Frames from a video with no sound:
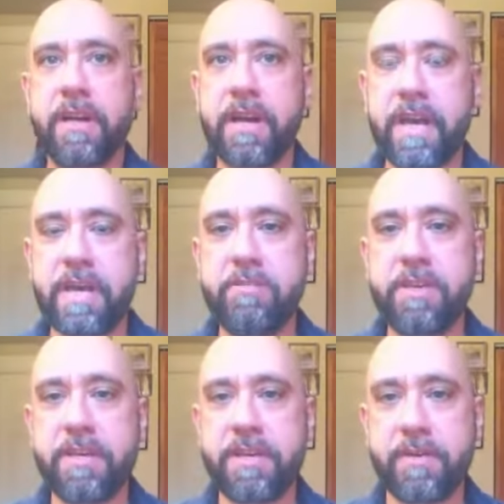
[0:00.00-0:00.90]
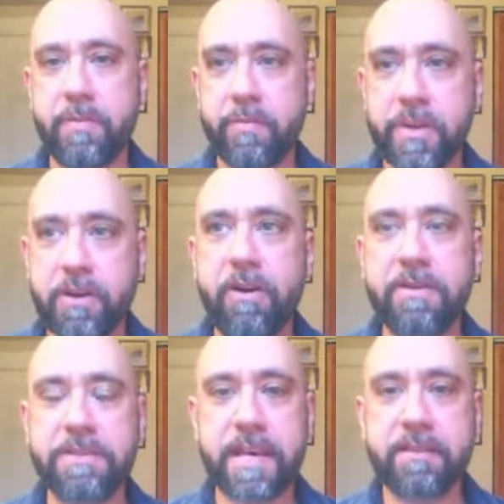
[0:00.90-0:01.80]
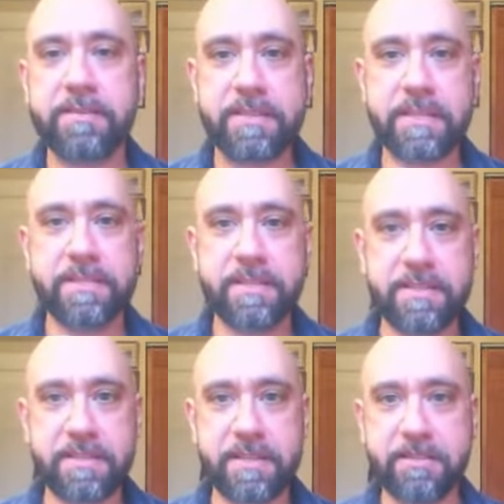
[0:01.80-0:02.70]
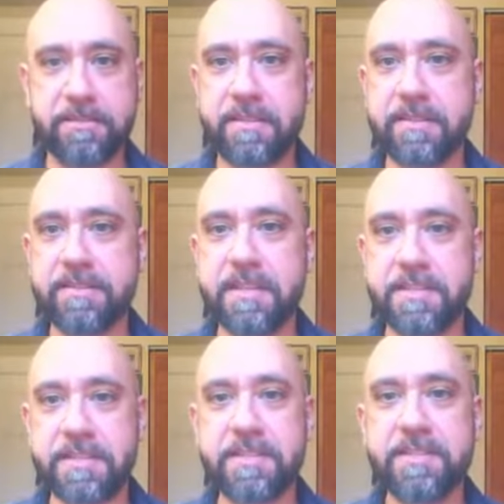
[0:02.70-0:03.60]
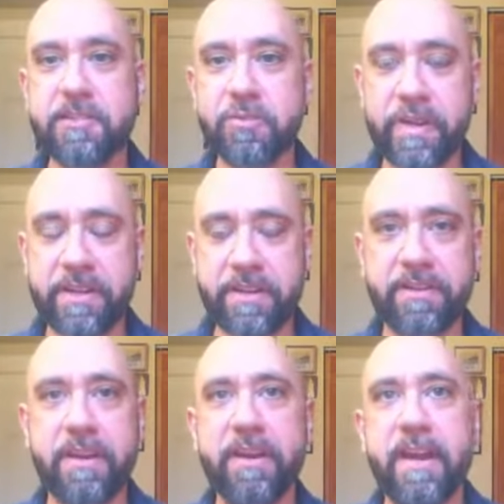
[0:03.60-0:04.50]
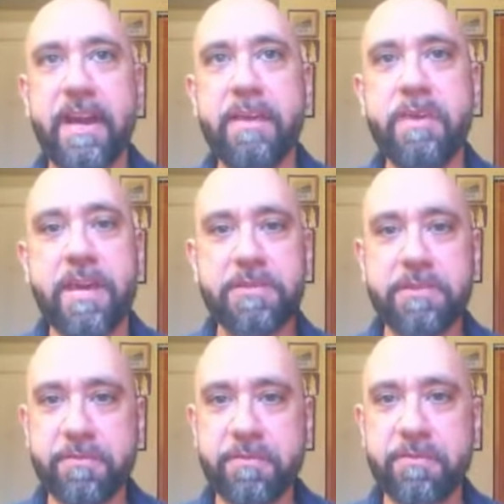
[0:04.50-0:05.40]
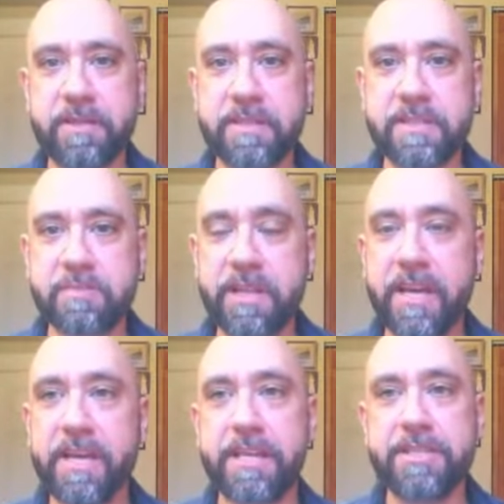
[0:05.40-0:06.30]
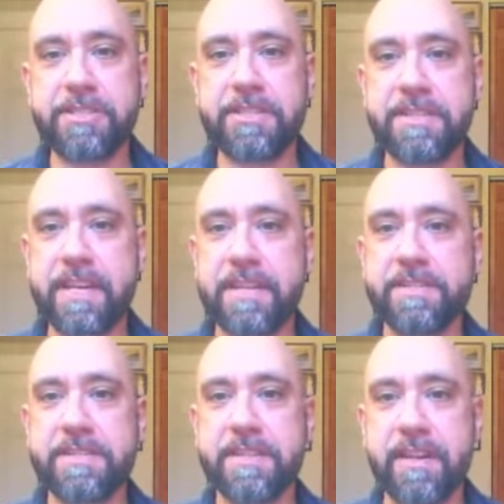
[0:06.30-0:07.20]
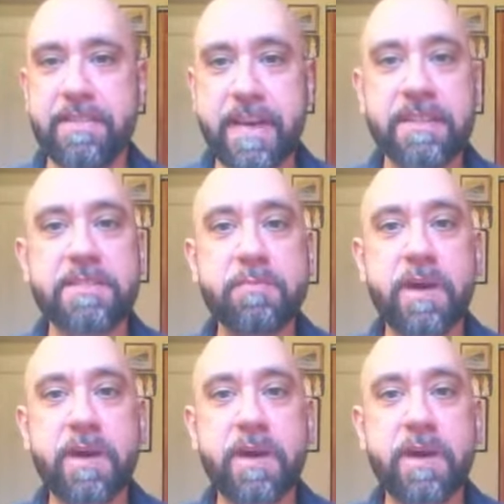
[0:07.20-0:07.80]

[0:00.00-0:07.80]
Amy, because Alex digs in his heels and says it's still weird, Amy has to further explain and she says, that's my